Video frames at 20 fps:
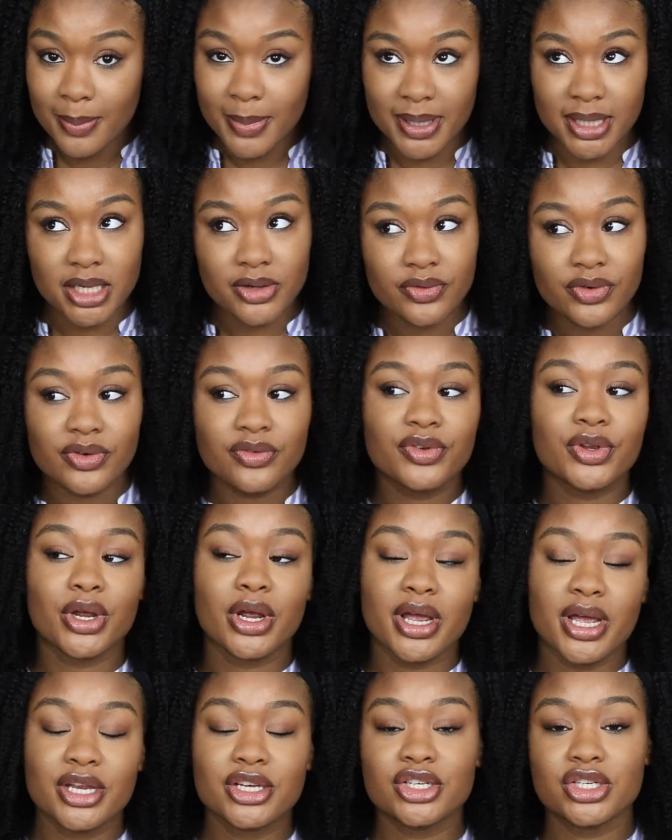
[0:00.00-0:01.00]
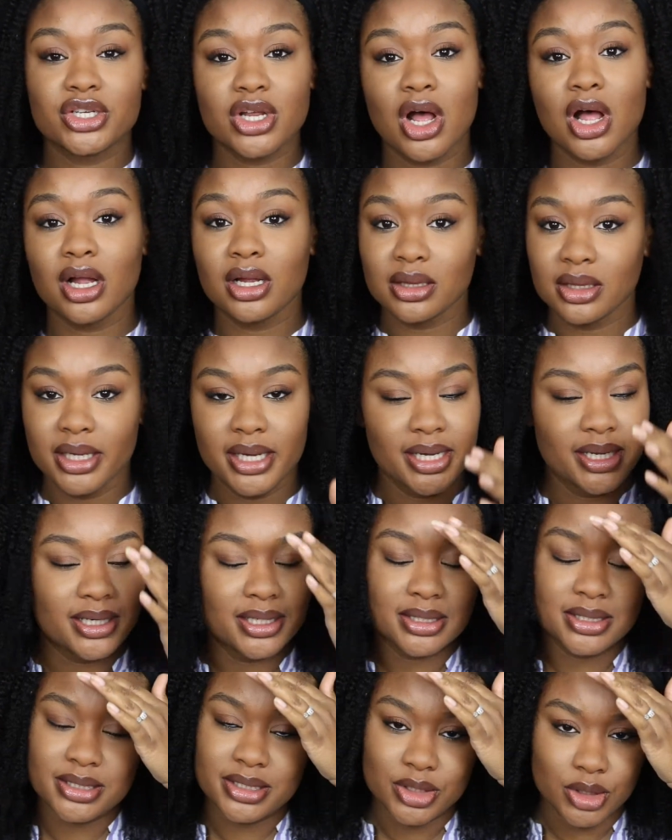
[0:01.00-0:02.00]
But even if your edges are
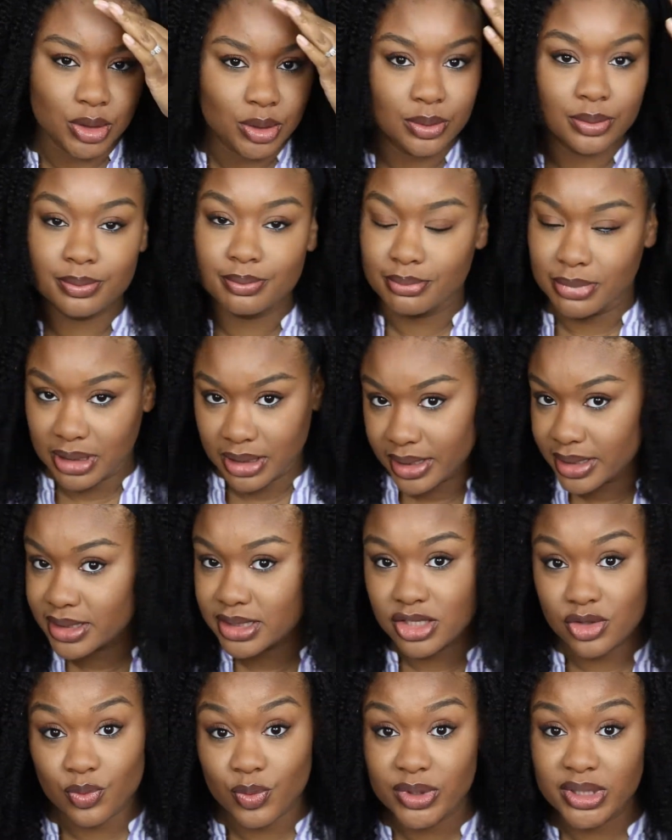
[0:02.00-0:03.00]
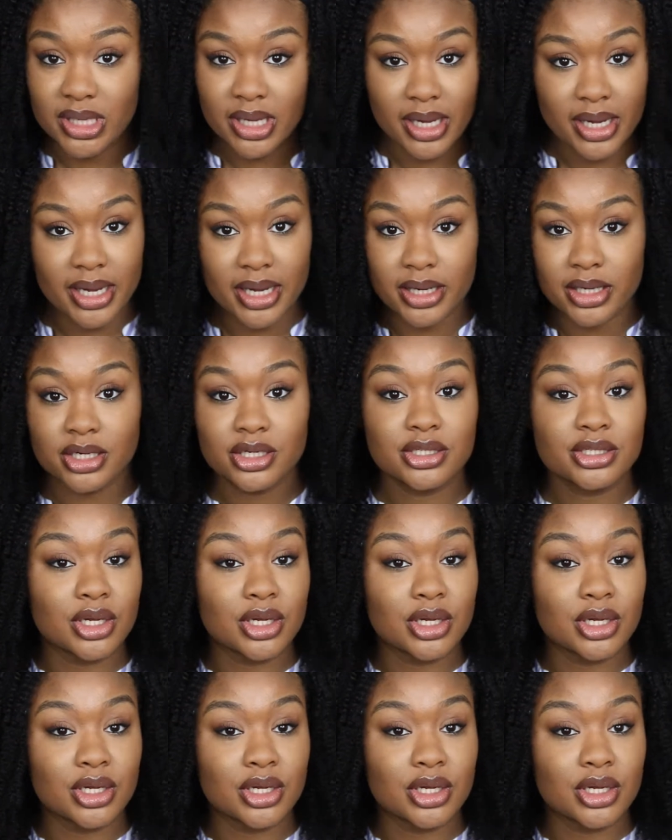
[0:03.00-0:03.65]
laid, it still blends in with the hair.